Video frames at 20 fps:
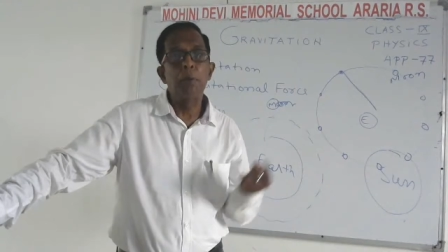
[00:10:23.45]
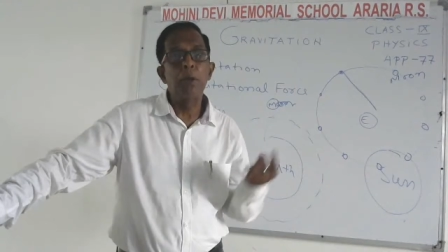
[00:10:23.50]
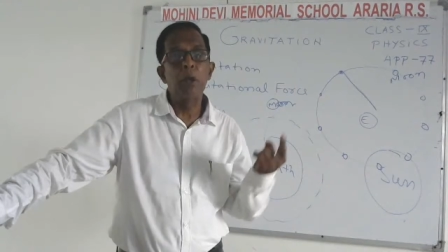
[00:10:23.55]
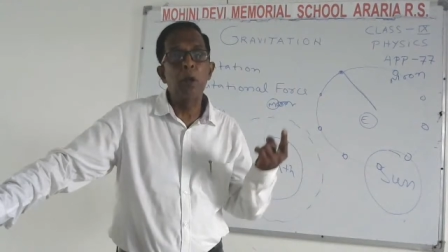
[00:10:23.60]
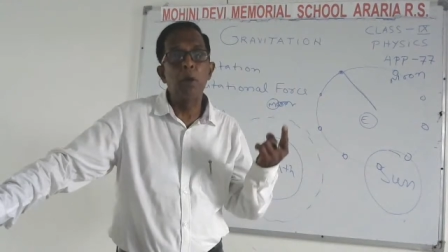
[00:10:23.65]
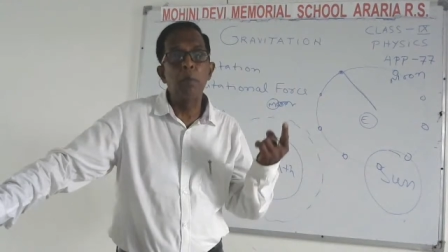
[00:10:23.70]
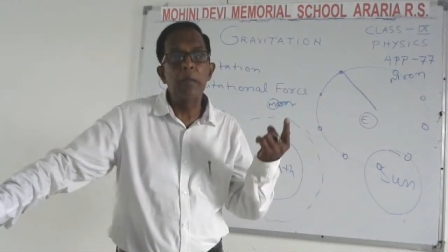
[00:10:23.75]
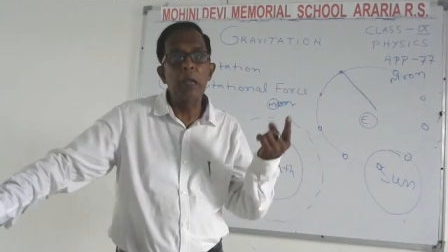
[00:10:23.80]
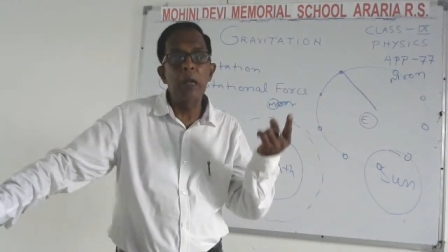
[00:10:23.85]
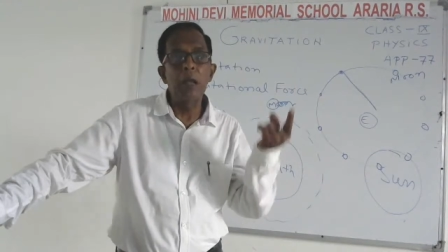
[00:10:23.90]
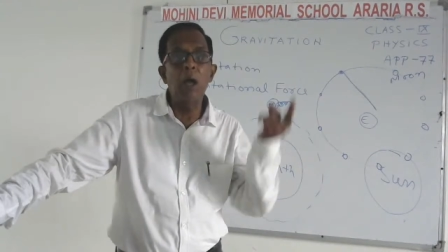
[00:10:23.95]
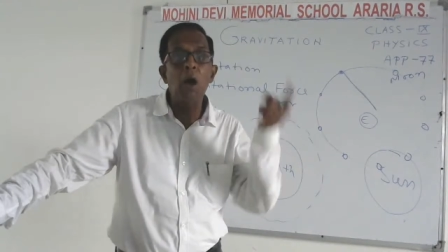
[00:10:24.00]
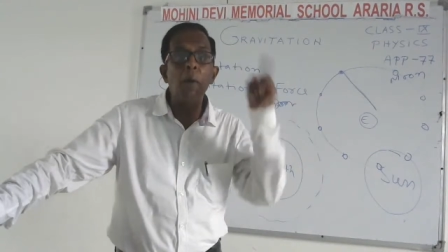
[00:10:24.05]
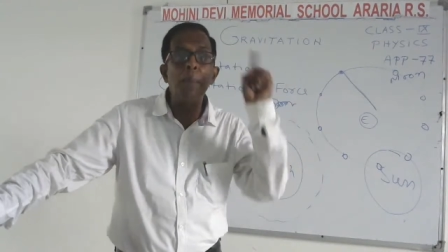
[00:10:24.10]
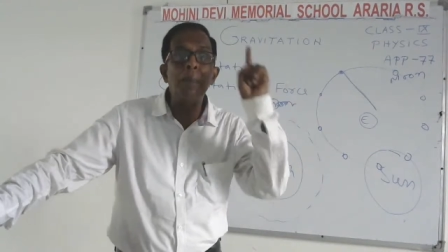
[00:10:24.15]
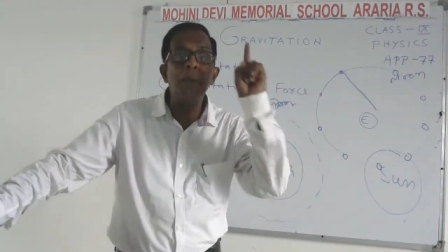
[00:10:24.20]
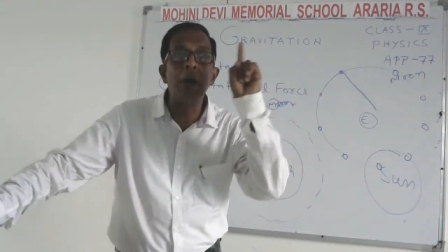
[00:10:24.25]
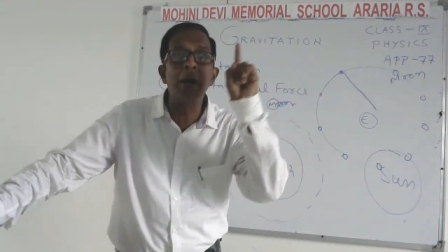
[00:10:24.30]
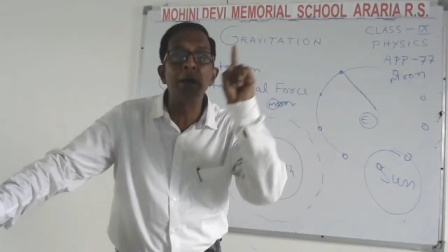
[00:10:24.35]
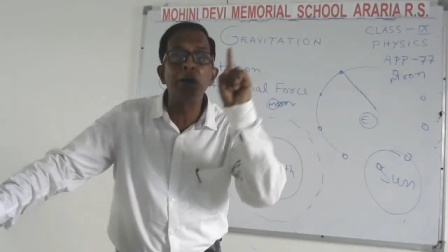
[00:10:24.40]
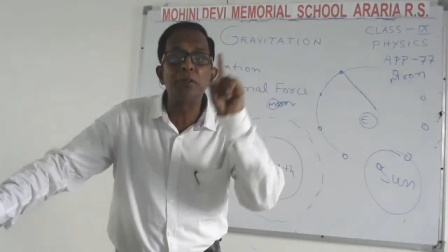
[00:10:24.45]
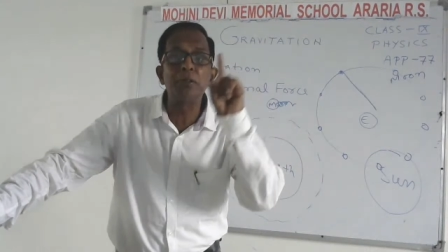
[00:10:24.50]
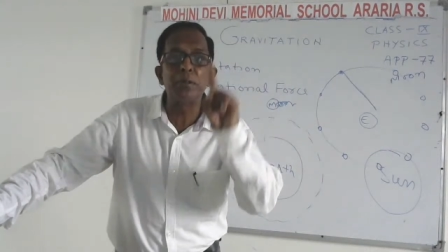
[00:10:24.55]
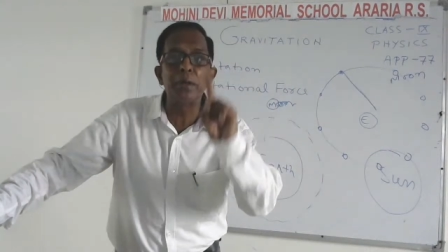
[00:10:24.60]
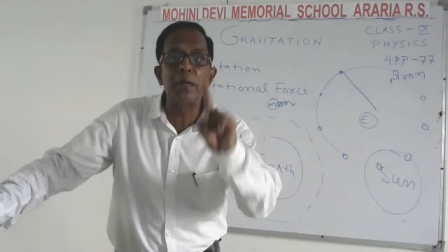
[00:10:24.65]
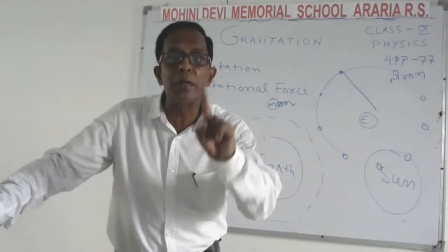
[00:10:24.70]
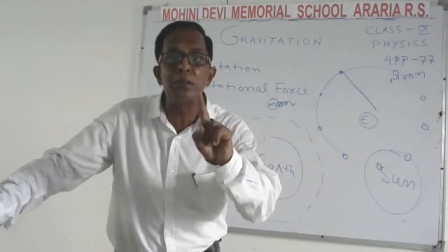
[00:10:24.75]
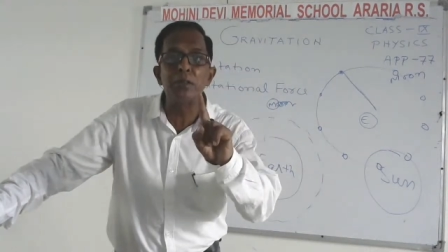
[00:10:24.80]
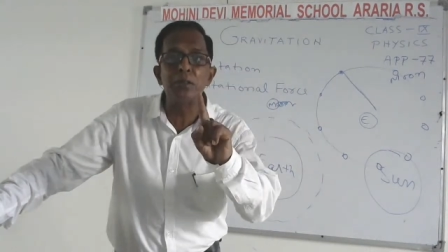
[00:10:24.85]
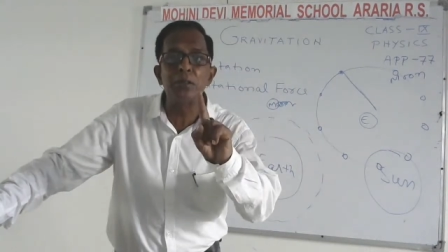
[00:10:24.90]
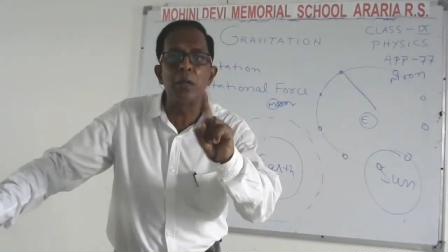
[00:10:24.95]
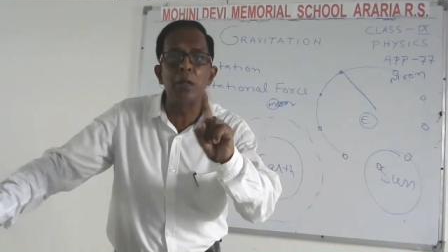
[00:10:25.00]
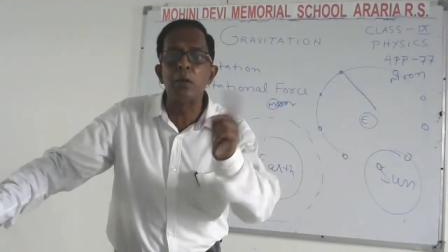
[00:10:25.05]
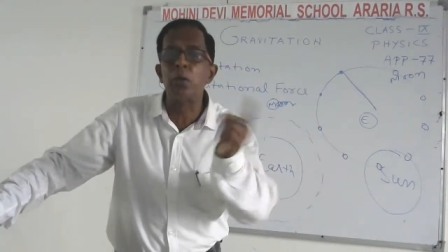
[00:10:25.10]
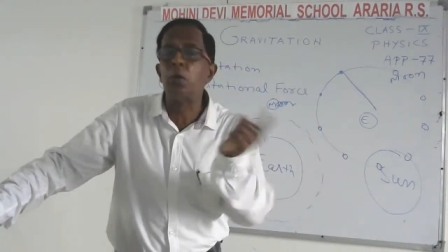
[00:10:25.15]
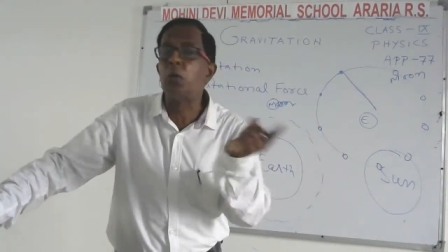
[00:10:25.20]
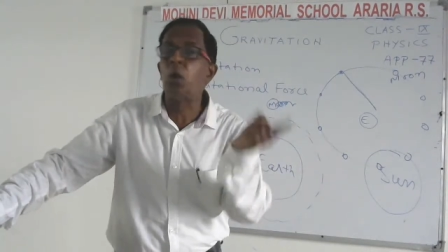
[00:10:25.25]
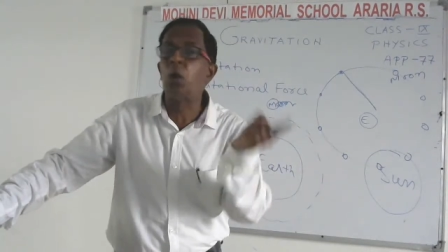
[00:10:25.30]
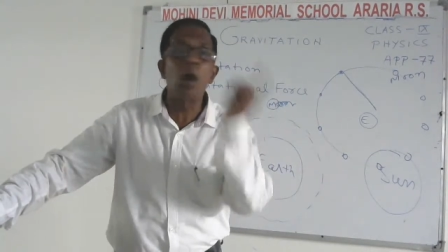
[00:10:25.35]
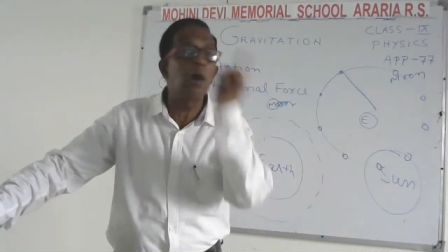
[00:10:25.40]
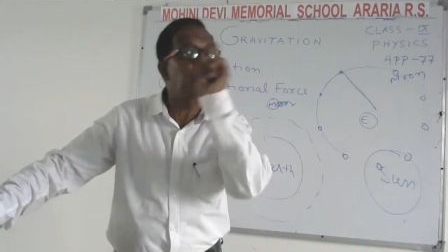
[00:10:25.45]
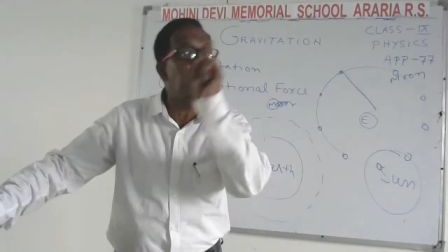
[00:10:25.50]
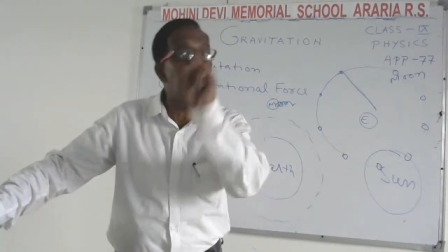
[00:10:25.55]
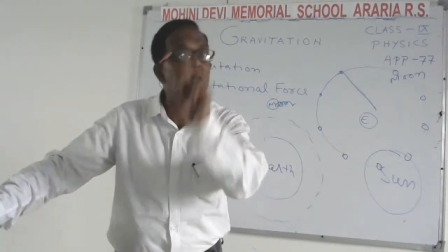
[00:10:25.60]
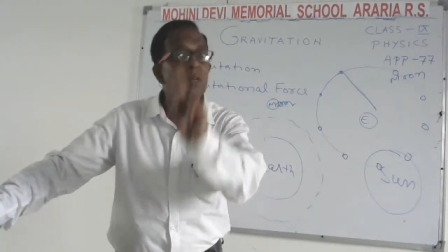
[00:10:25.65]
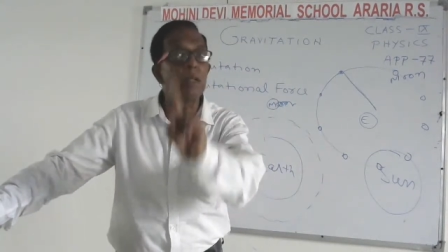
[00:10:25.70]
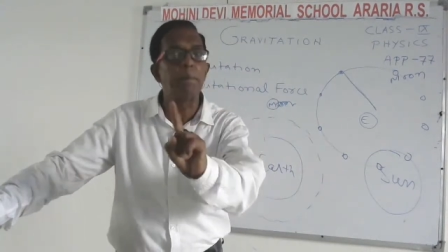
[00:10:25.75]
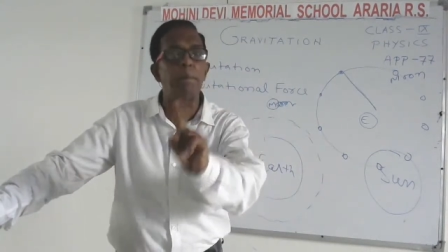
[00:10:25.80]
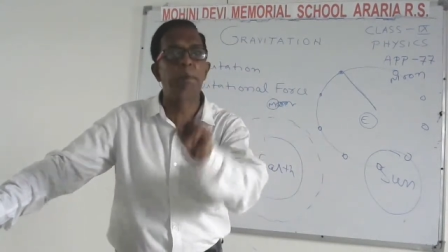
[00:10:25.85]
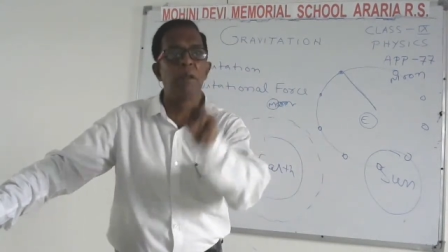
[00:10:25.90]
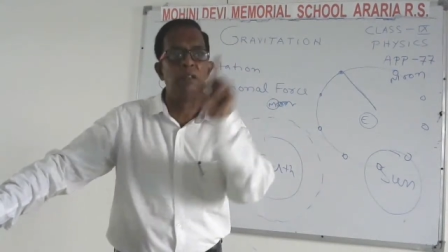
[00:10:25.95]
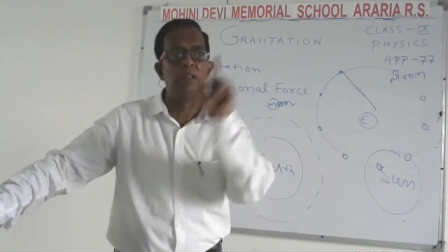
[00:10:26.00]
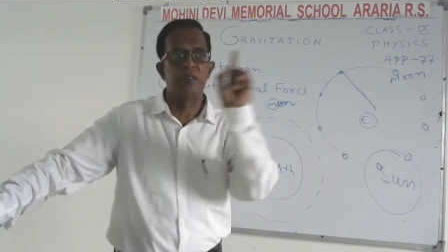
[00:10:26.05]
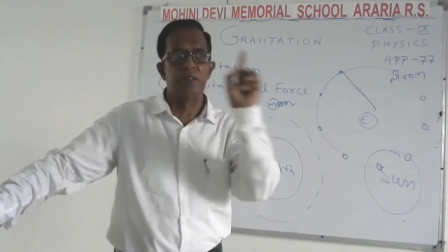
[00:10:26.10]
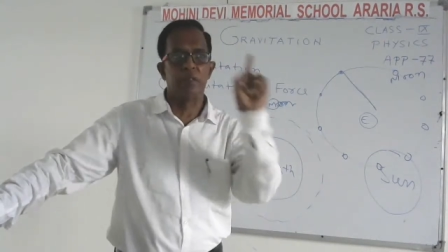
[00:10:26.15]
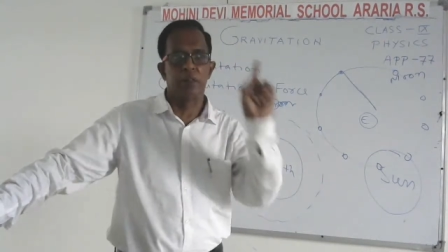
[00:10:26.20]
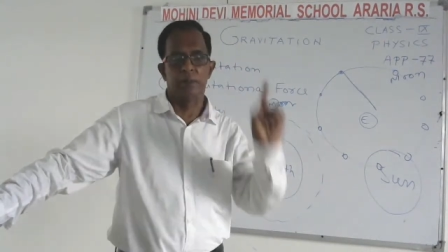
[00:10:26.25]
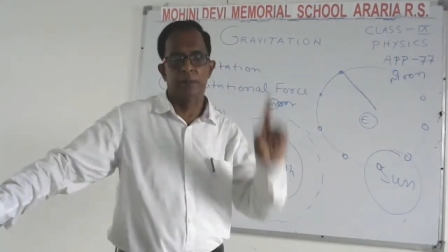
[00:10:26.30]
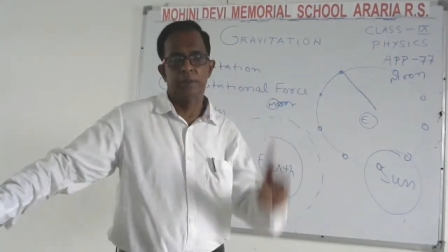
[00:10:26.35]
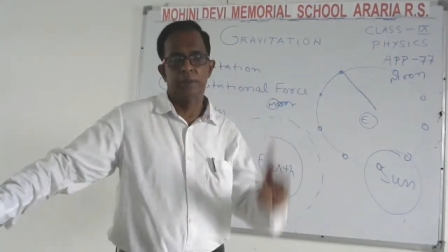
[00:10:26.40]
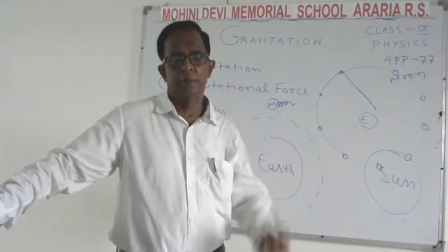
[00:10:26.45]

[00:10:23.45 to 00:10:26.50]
phenomena of attraction, not repulsion.